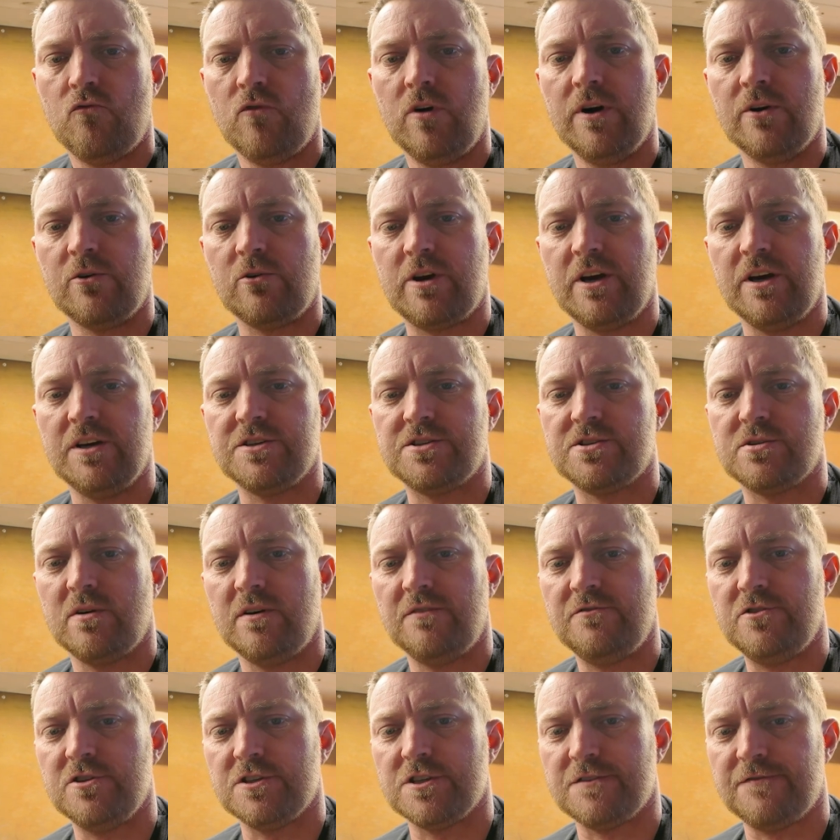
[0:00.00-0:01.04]
Right, okay, so
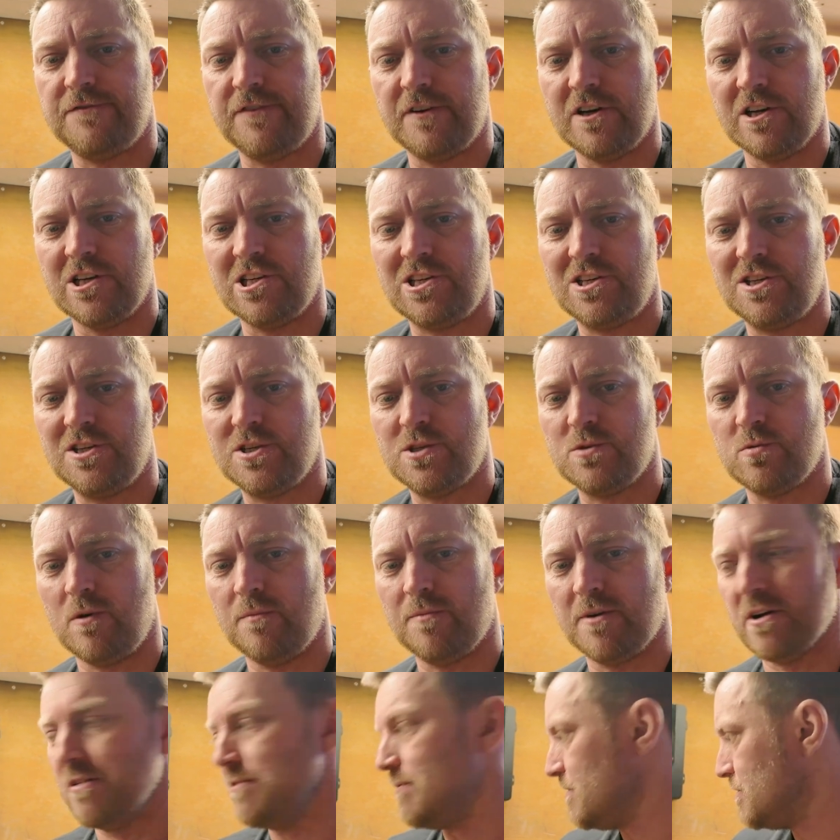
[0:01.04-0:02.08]
I've just finished
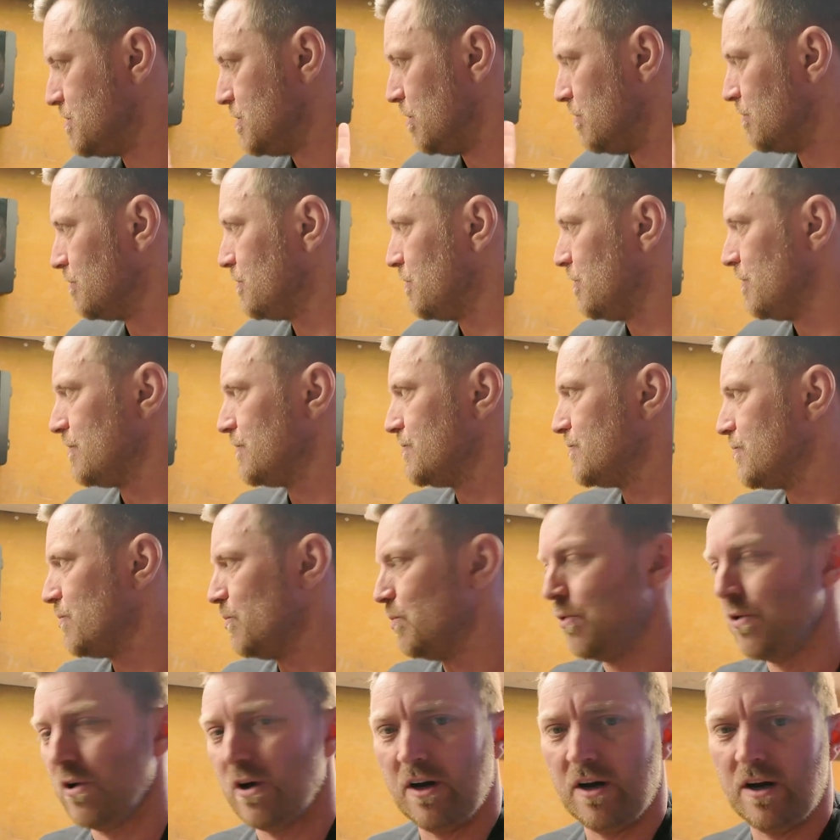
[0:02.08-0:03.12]
swapping out the charge
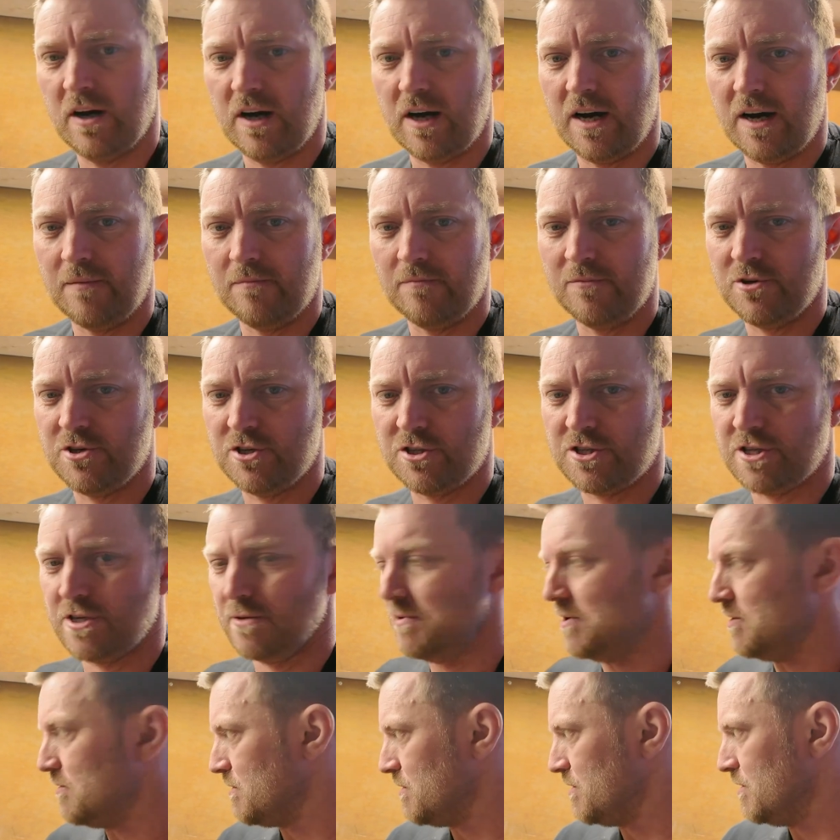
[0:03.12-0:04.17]
controller. I'm just
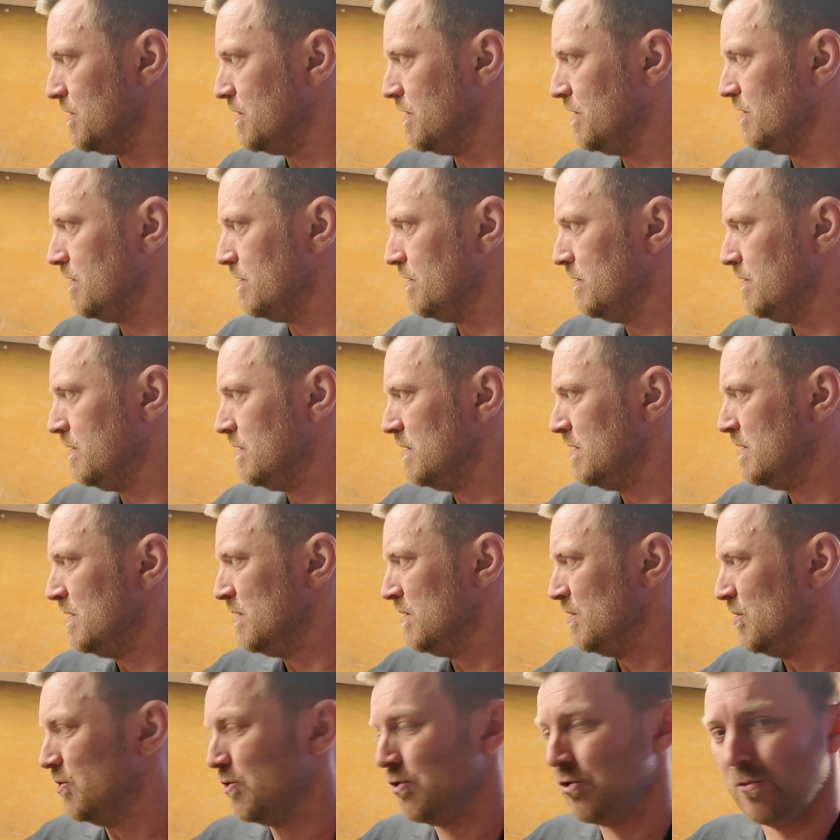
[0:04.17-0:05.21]
about to
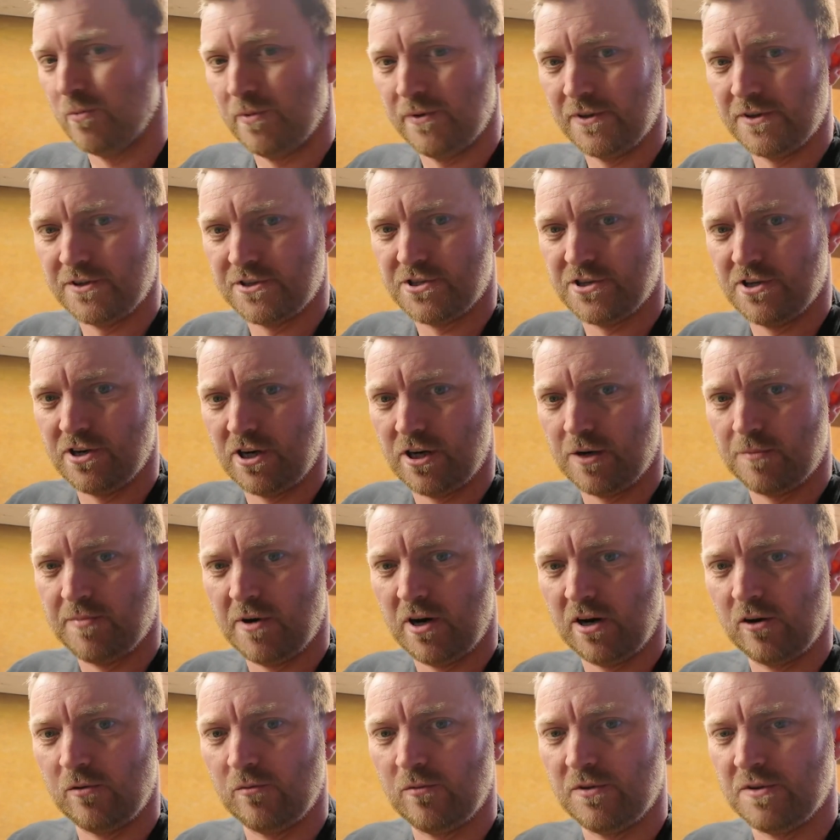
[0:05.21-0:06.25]
open the circuit
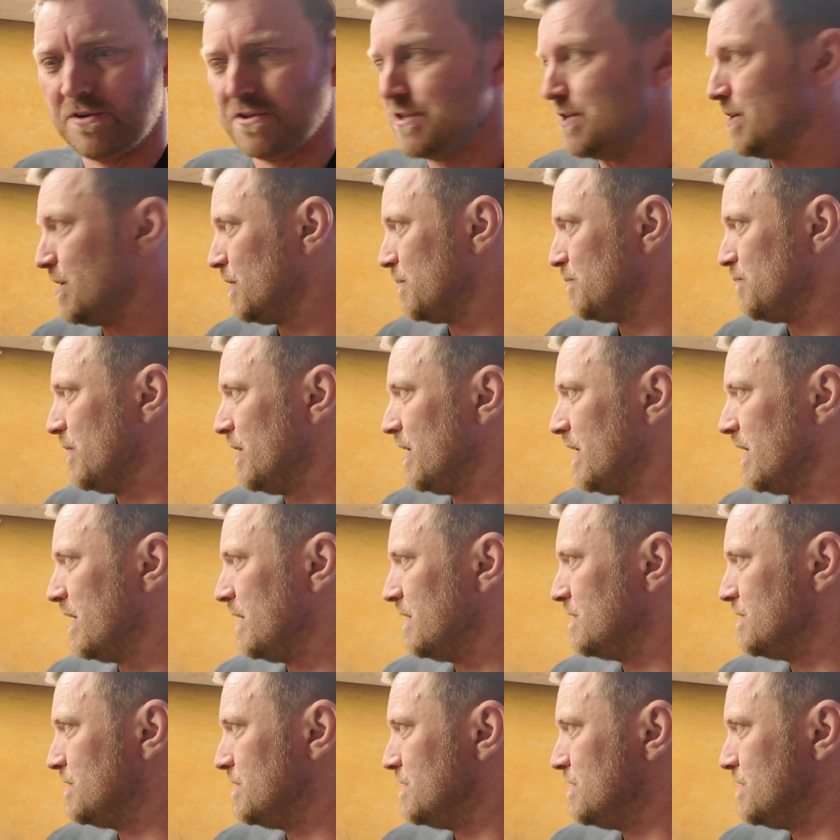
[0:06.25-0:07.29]
back up with the circuit
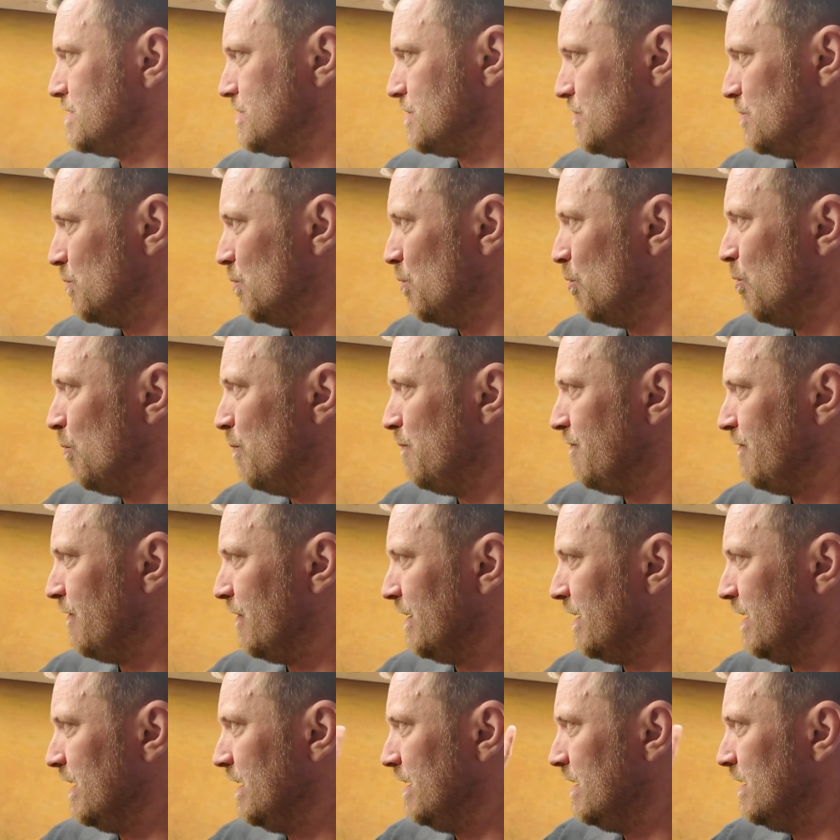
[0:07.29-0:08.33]
breaker. So
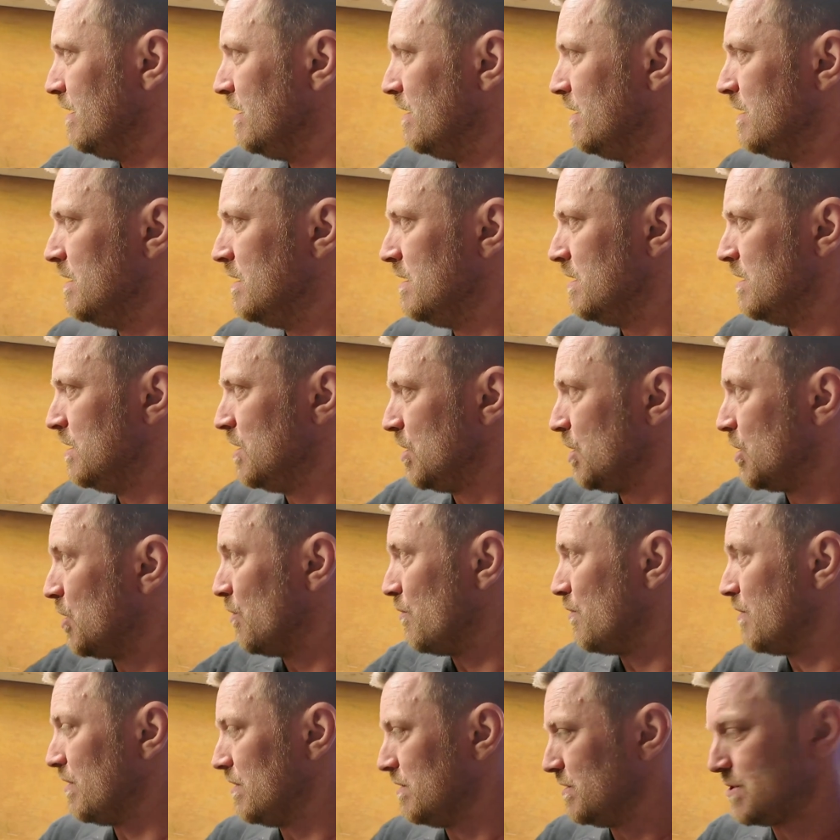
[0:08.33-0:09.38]
hopefully
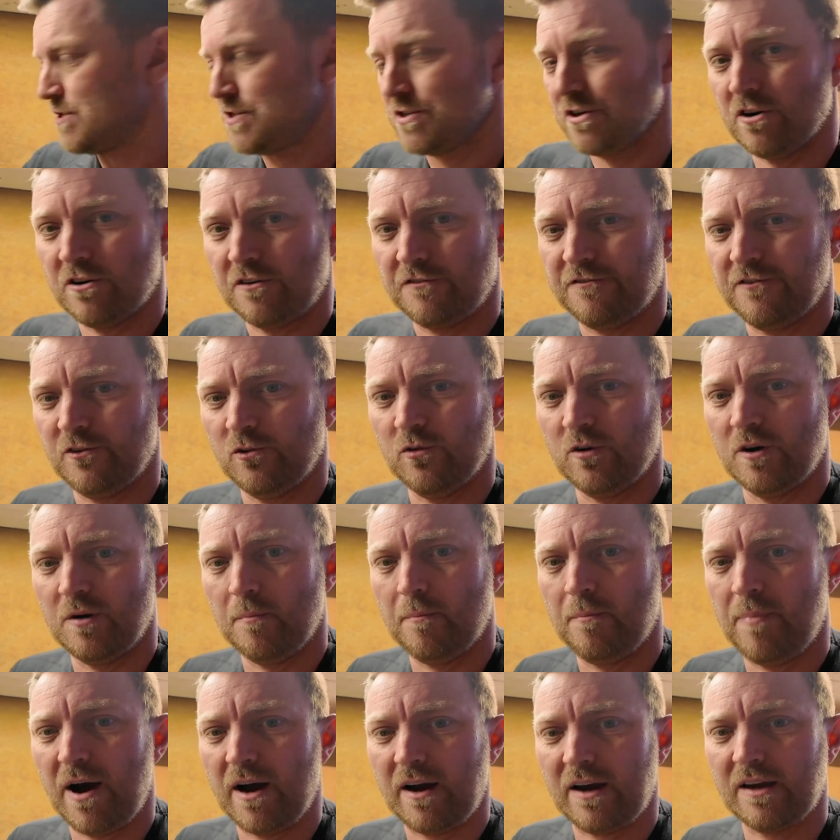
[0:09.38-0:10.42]
current will start
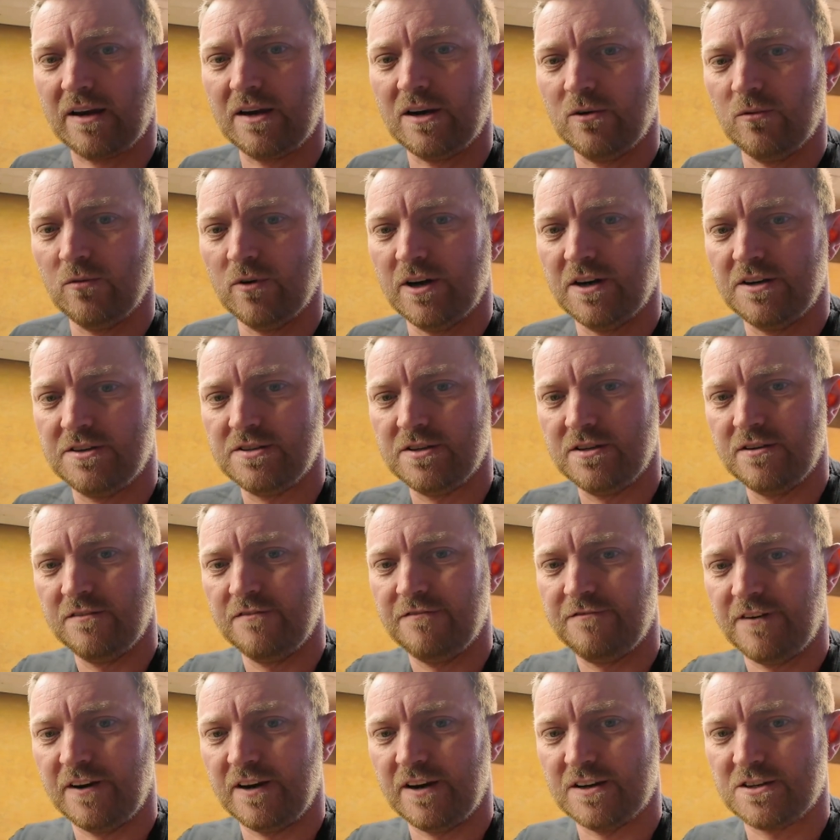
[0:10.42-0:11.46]
flowing back into it.
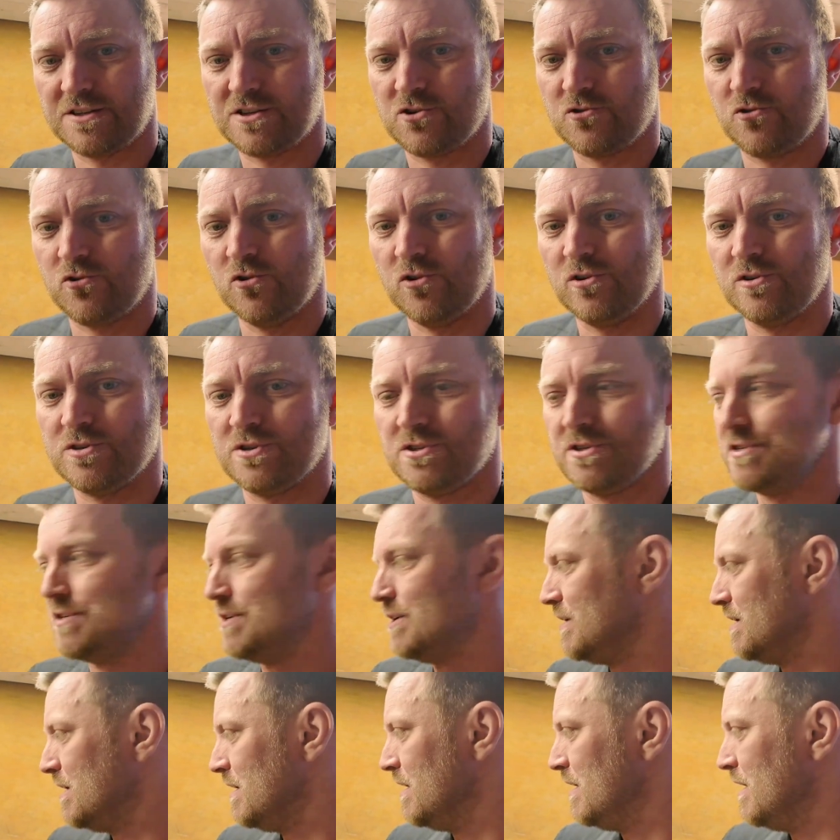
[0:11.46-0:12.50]
Fingers crossed.
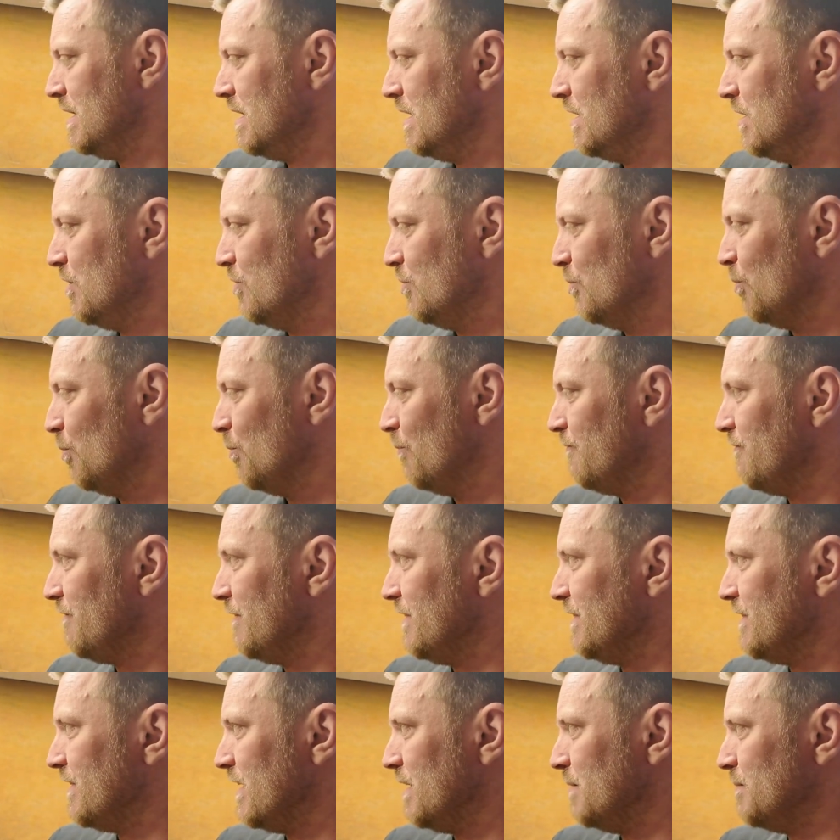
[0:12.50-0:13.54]

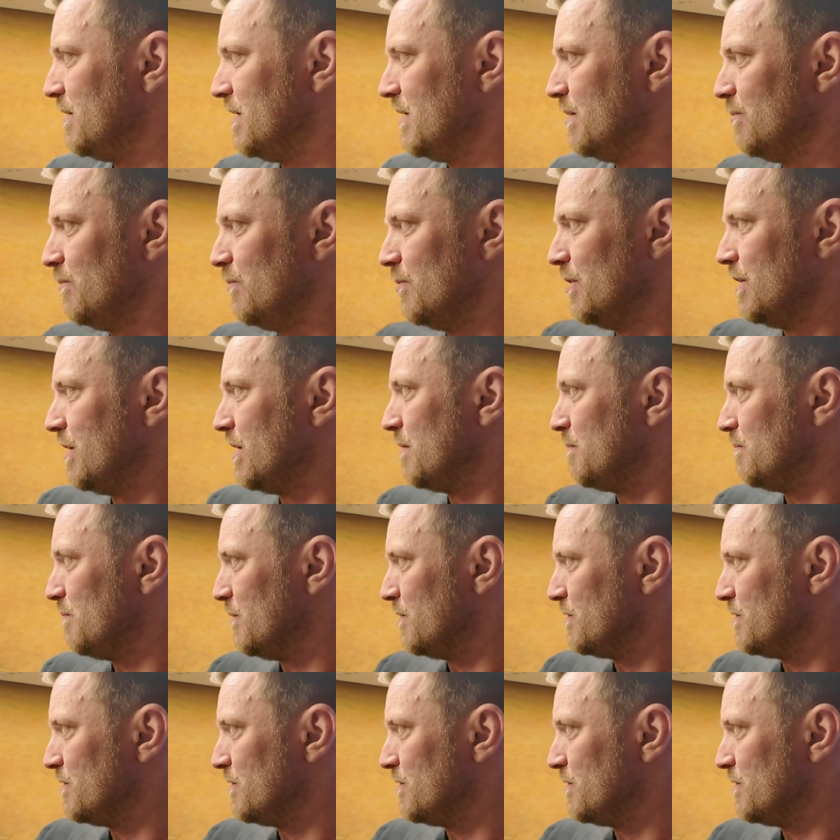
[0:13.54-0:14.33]
Hopefully that'll be it working.